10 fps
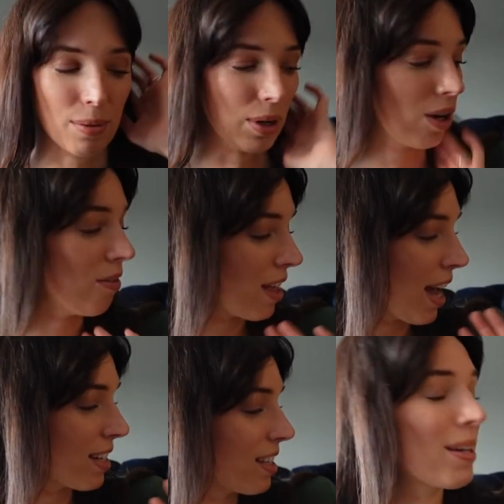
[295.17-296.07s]
I would love
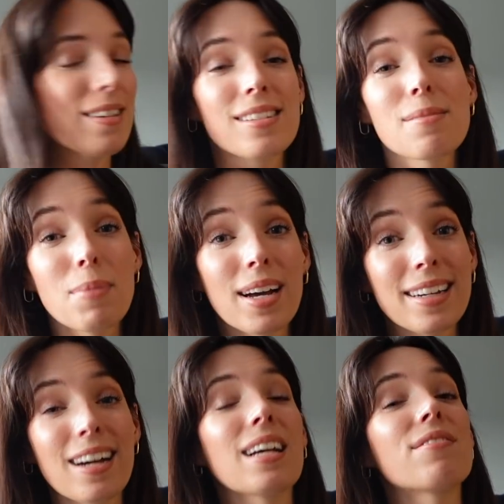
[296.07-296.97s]
that because my
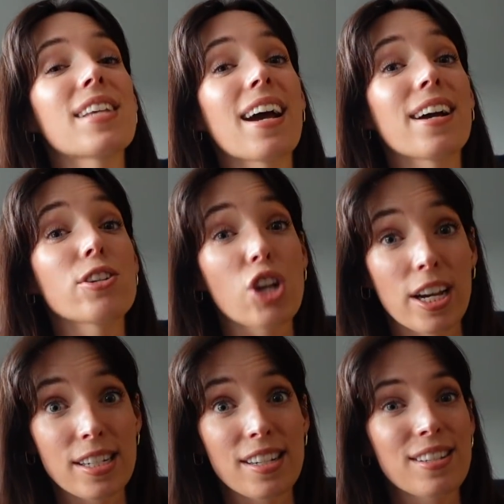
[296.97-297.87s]
knives are shite.